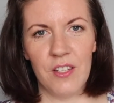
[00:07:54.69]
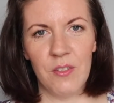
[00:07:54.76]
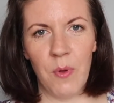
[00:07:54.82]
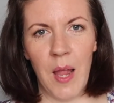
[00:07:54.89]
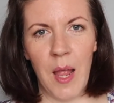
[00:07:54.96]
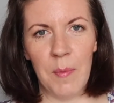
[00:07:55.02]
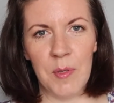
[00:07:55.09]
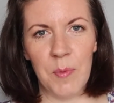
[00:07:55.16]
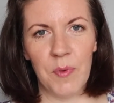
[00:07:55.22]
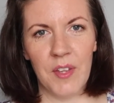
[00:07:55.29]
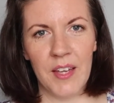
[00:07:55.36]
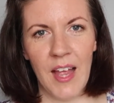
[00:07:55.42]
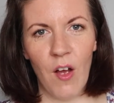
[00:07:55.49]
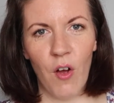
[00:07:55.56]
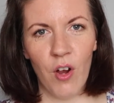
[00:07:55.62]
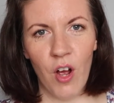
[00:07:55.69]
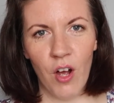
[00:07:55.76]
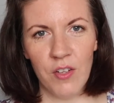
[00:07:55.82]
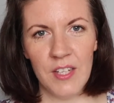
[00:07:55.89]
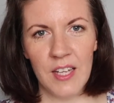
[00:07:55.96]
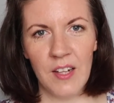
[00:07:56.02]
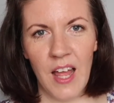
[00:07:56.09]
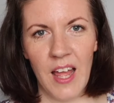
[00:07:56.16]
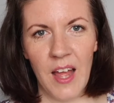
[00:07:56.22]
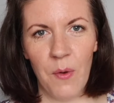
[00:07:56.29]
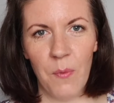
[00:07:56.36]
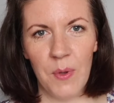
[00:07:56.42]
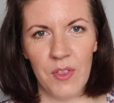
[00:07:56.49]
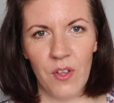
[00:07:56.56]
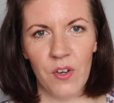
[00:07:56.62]
So we were able to put the cot in
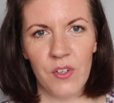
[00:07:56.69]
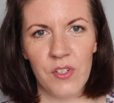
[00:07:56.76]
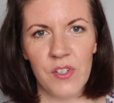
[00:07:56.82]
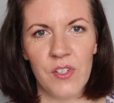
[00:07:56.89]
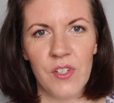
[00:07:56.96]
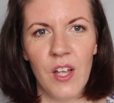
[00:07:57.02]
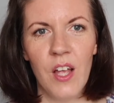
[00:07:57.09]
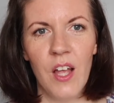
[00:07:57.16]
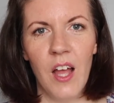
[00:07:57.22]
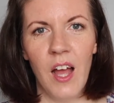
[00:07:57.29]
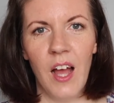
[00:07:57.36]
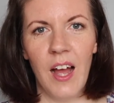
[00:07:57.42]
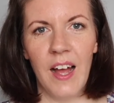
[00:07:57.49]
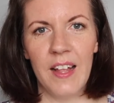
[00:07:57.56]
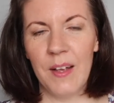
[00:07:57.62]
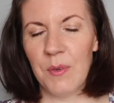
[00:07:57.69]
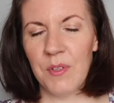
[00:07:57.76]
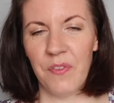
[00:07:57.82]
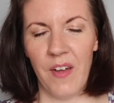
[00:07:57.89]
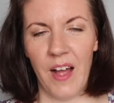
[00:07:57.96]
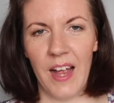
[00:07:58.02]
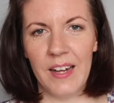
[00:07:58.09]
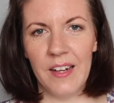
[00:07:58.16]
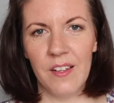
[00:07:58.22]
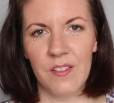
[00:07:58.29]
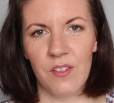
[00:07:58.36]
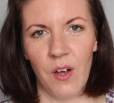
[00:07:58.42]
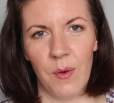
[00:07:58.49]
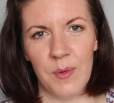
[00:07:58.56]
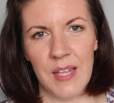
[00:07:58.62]
there with us, and it was fine.
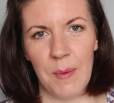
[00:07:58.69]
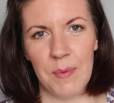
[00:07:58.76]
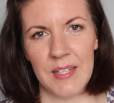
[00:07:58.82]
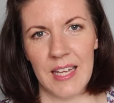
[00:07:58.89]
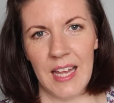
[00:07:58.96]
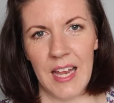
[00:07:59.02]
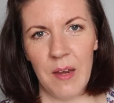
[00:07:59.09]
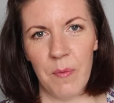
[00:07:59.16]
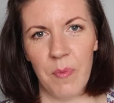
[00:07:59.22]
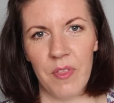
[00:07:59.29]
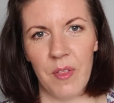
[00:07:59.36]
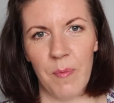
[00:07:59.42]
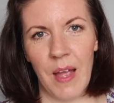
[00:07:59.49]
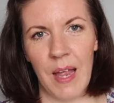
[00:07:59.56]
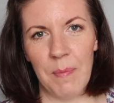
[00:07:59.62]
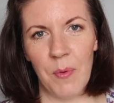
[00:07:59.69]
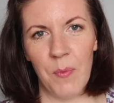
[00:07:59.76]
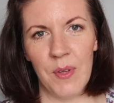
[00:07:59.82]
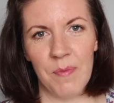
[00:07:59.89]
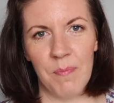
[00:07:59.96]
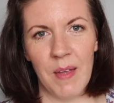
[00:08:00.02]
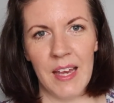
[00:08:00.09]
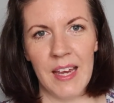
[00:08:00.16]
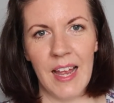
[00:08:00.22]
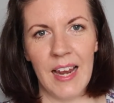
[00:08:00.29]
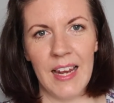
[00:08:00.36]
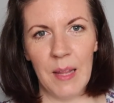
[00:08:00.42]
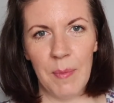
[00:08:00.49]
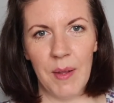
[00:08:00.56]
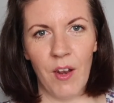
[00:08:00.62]
So I was able to keep the baby with me
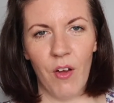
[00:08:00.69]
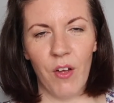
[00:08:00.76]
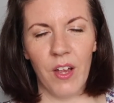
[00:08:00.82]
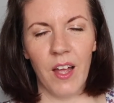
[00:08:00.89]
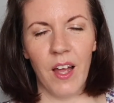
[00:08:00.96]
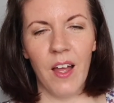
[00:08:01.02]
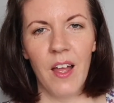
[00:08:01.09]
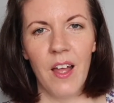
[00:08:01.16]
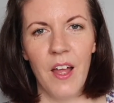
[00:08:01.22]
a little bit longer.